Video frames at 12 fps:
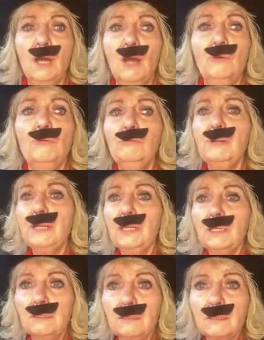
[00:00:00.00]
A
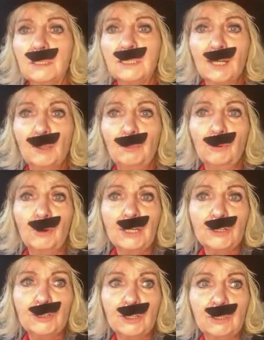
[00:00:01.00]
real
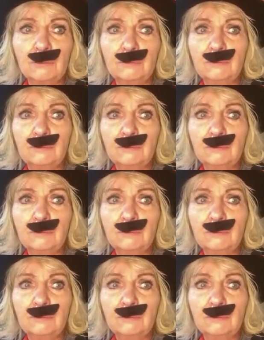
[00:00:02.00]
celebration